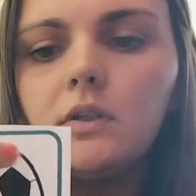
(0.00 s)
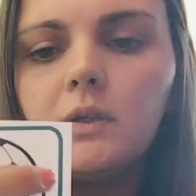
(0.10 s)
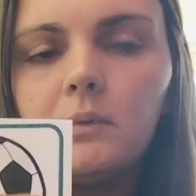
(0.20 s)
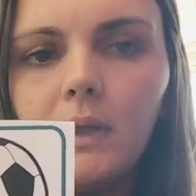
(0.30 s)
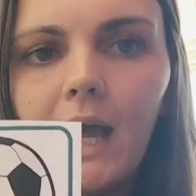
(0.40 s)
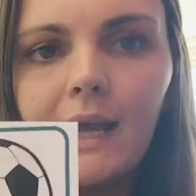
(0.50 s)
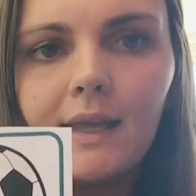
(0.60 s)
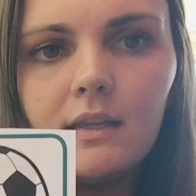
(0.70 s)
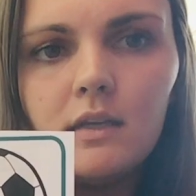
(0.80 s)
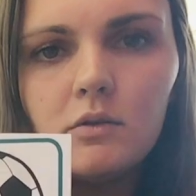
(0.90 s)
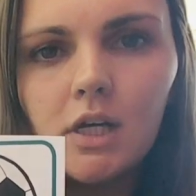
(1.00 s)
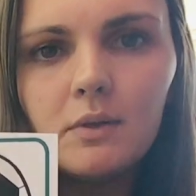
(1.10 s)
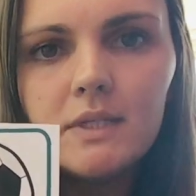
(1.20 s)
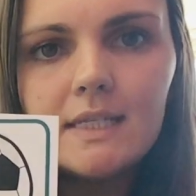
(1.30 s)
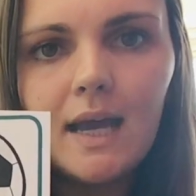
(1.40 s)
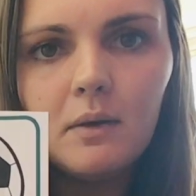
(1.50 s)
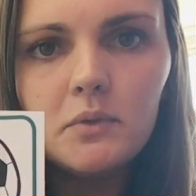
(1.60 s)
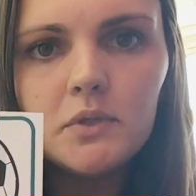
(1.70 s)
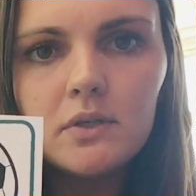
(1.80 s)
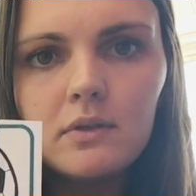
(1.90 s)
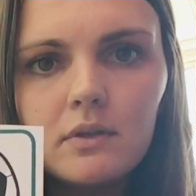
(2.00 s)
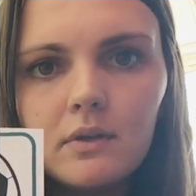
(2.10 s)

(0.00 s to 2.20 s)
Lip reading: look like? Can you shout it out?